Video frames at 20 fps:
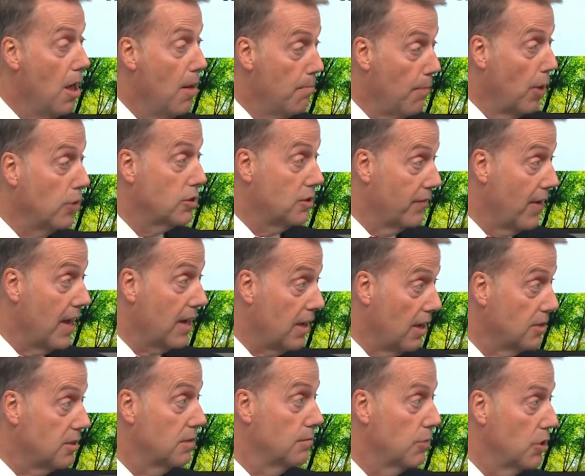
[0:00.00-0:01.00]
Most of our
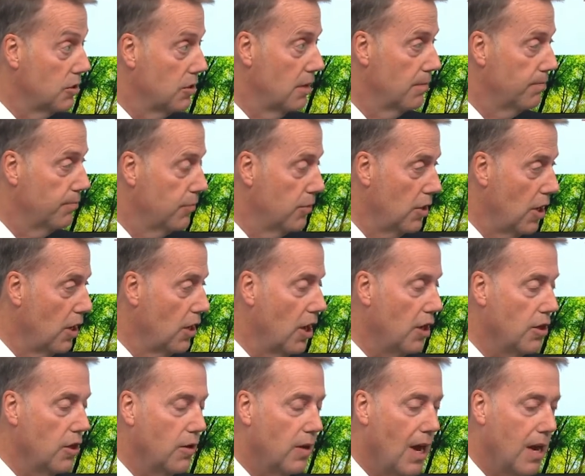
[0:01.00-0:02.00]
customers are
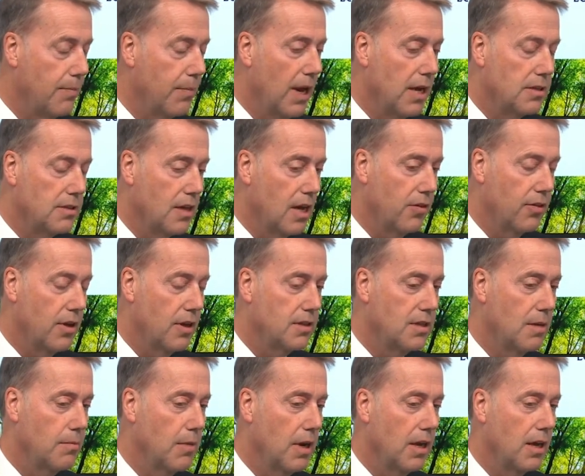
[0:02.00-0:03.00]
UK-based, our
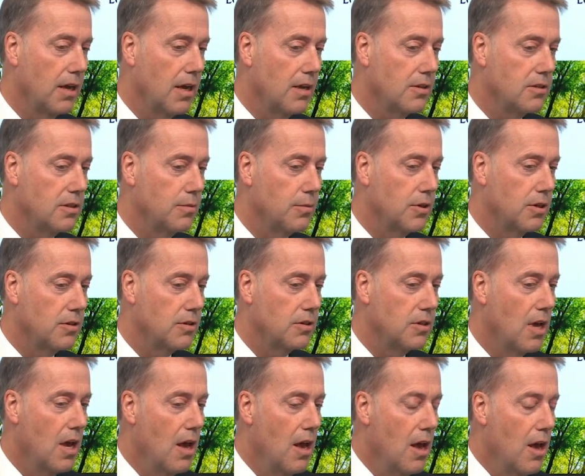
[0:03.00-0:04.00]
13 million customers.